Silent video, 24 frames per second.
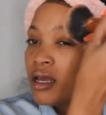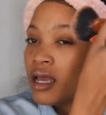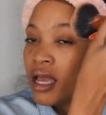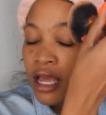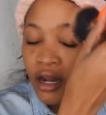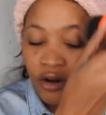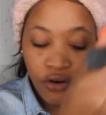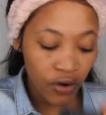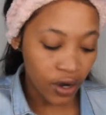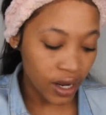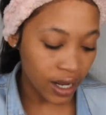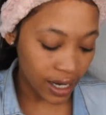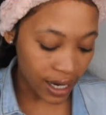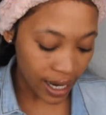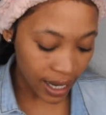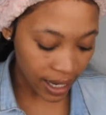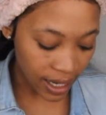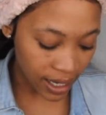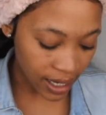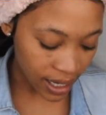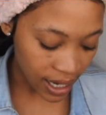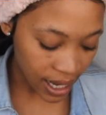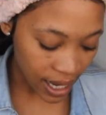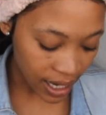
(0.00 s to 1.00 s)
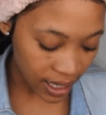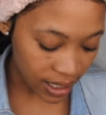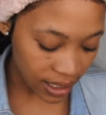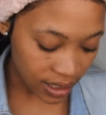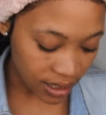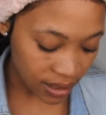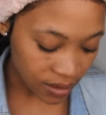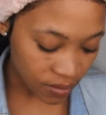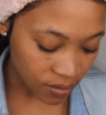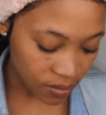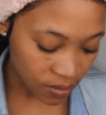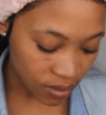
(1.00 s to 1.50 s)
and create like a
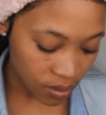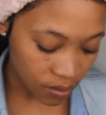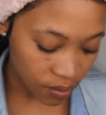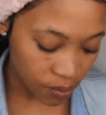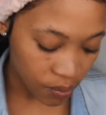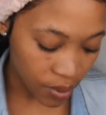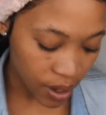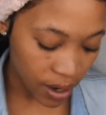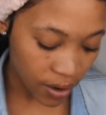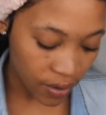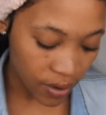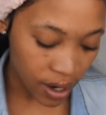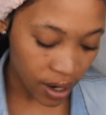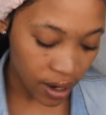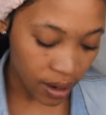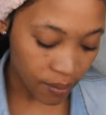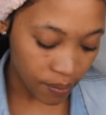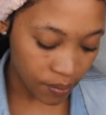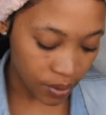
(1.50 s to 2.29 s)
nice barrier.